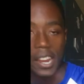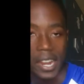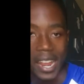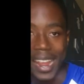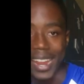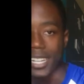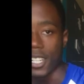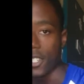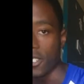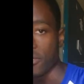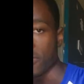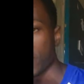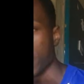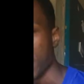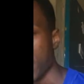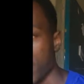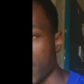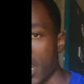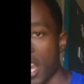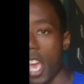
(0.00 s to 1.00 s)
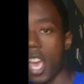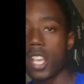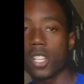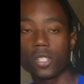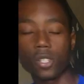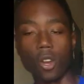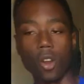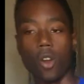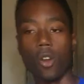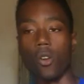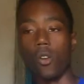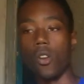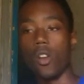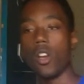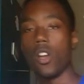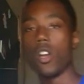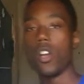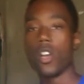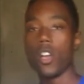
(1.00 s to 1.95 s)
an eight to finish. So